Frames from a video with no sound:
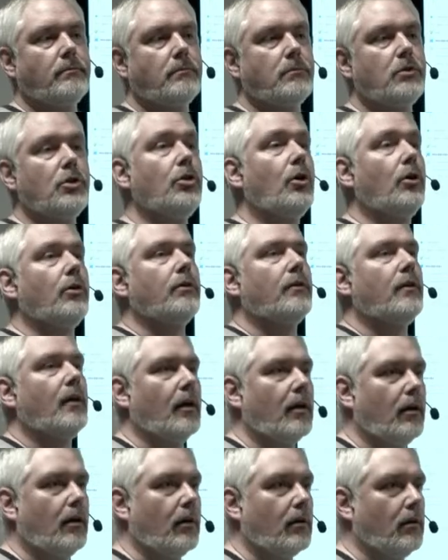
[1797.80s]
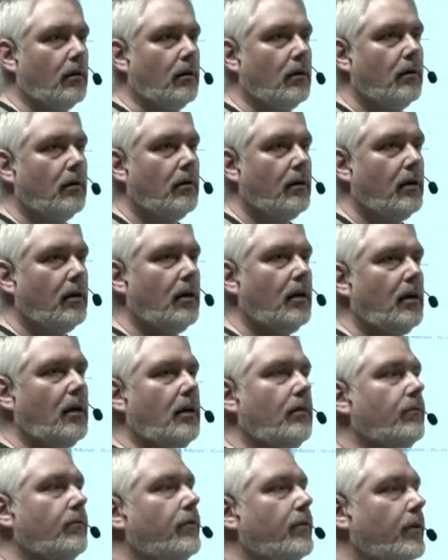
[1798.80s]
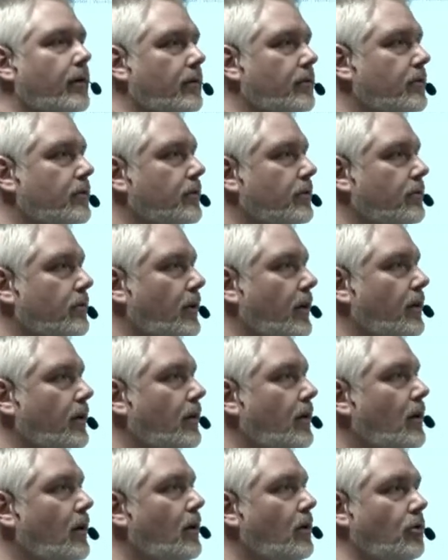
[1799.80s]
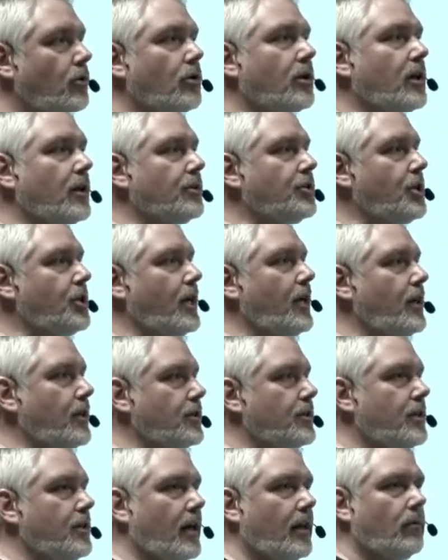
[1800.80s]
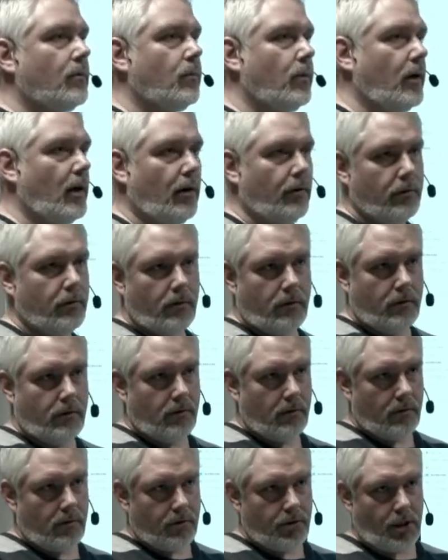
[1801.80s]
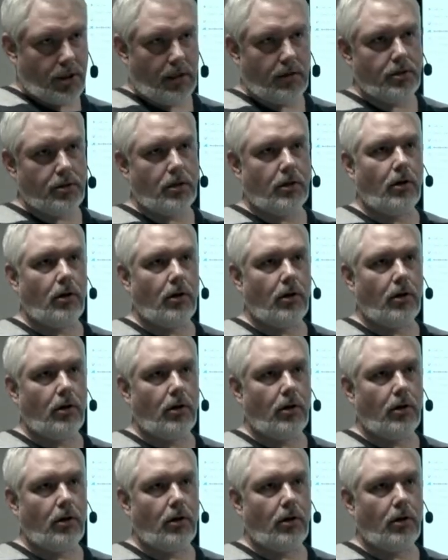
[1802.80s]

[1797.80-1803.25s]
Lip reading: non-technical influx, right? You can change that without changing the